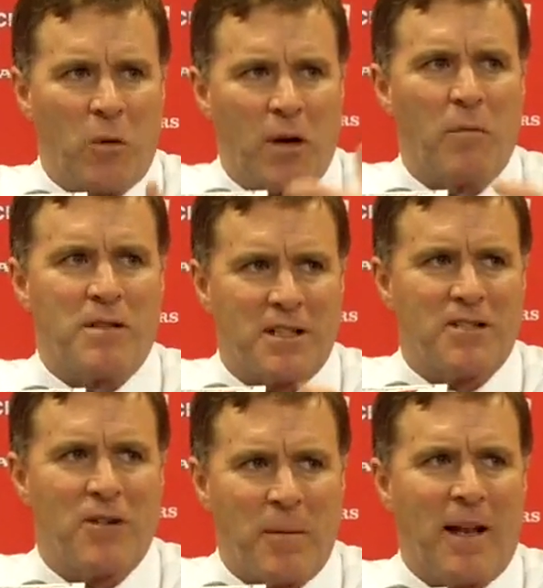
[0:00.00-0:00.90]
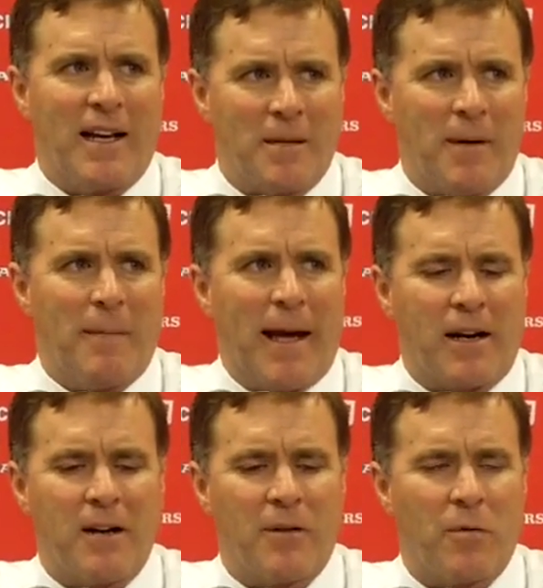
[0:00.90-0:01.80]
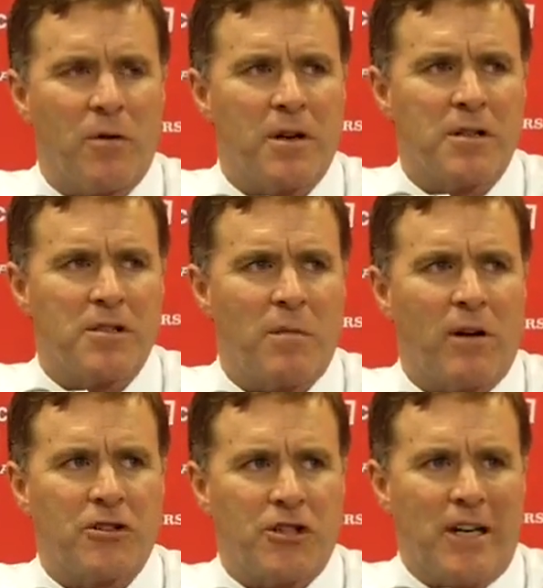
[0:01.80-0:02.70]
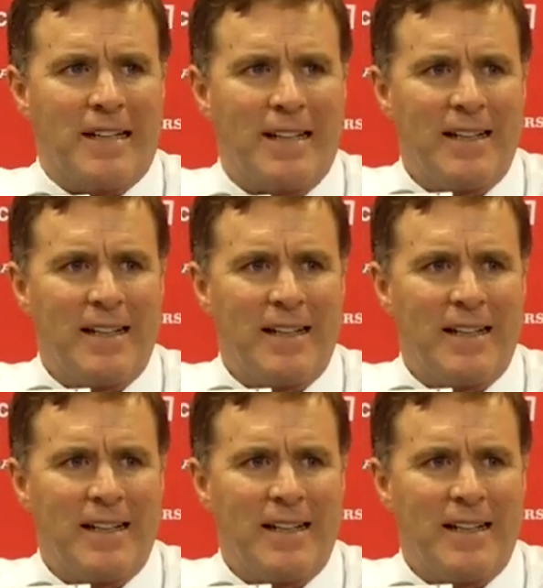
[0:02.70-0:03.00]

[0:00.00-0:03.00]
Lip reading: knowing what it's going to be like to be back on the road in a small sheet,